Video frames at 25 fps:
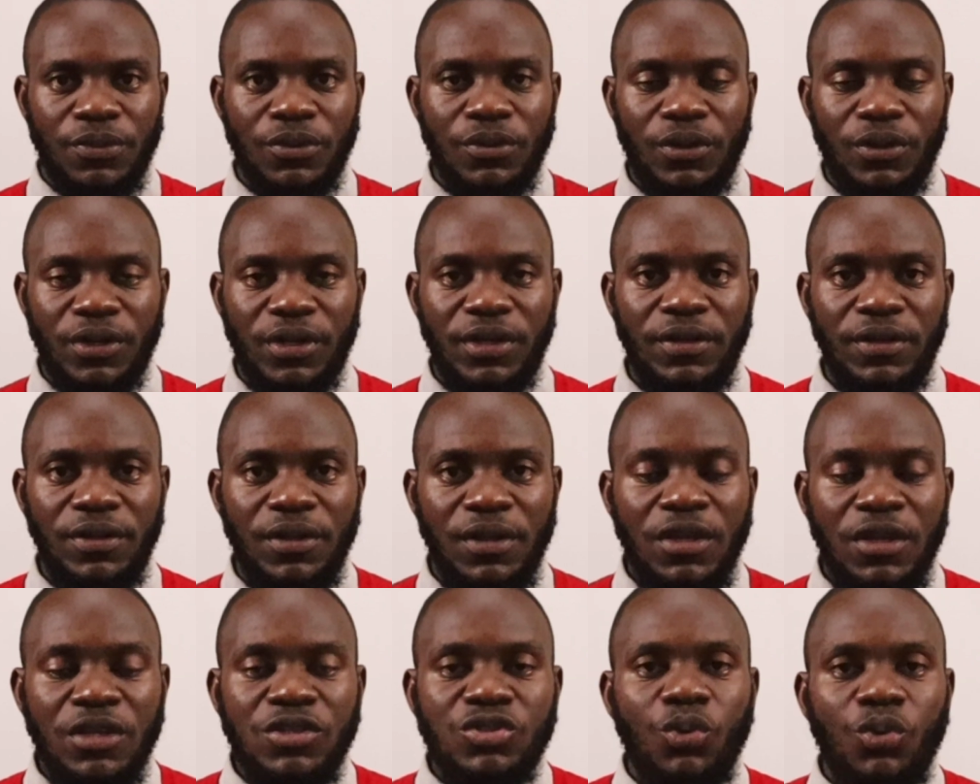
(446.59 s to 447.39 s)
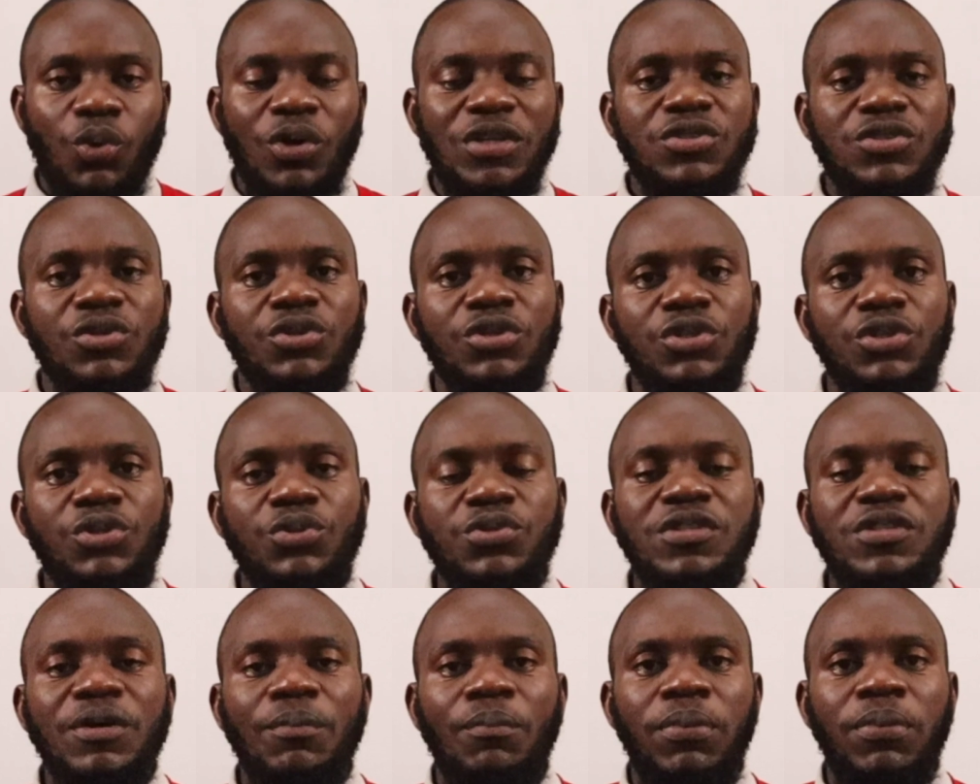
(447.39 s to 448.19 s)
Okay, so once you
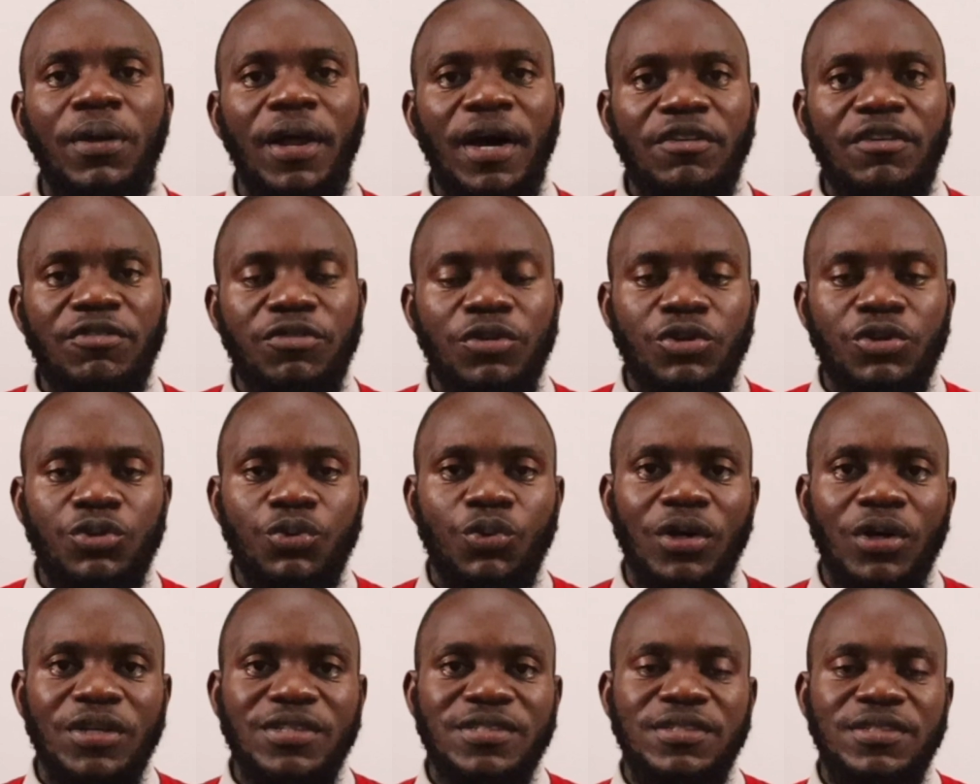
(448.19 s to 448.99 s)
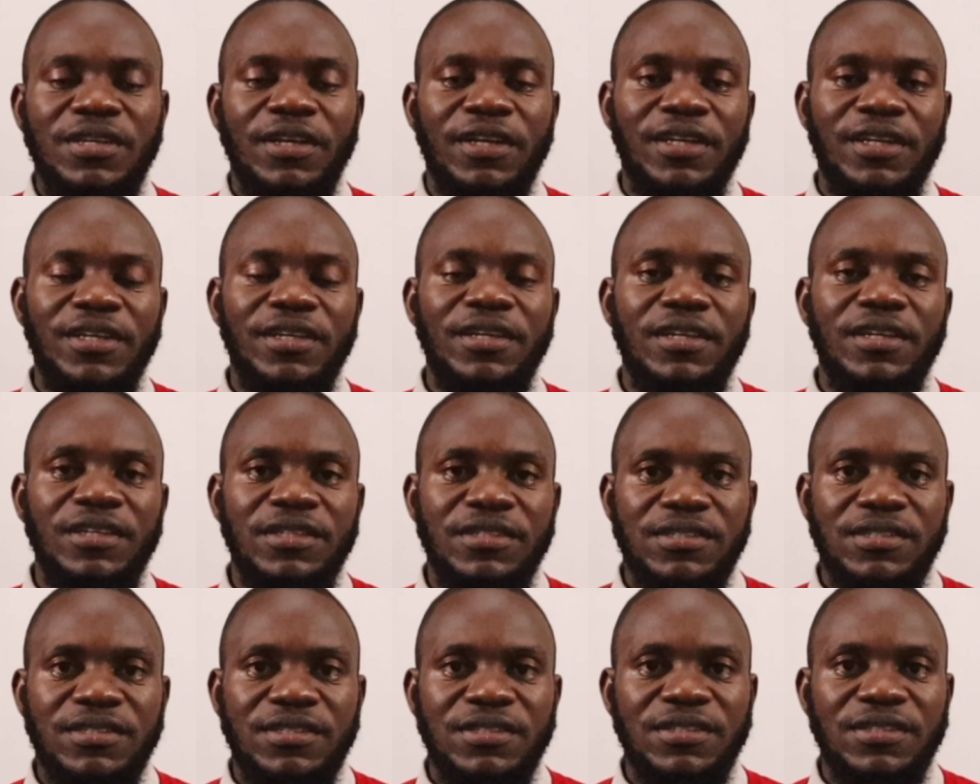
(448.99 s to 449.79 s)
reduce the blood flow towards the
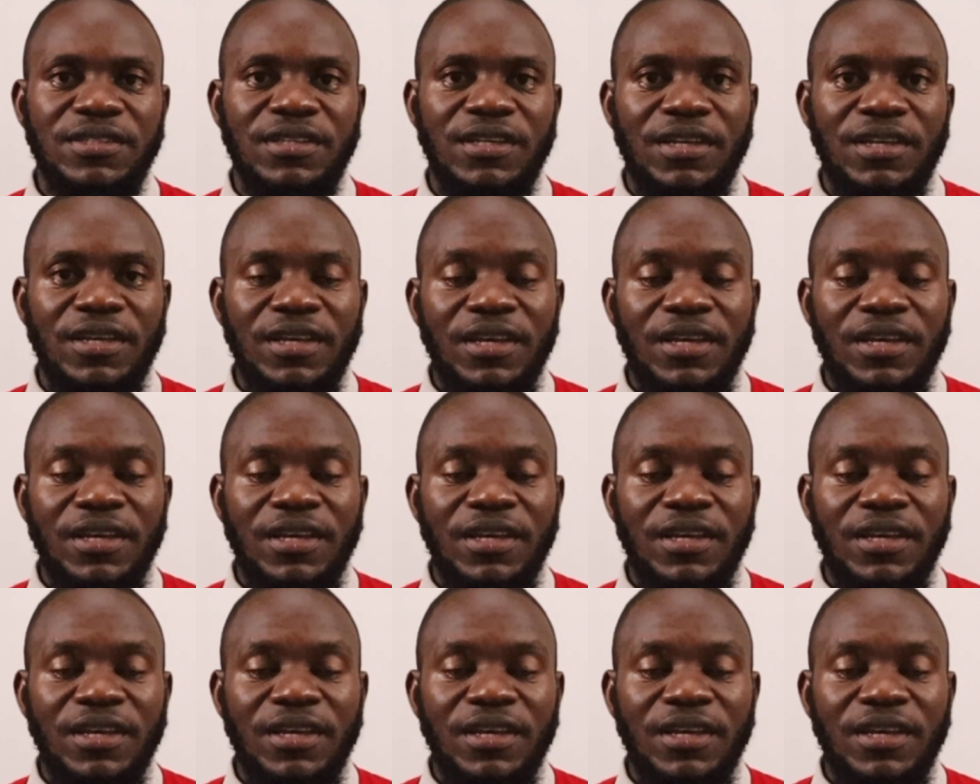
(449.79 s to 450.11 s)
kidneys,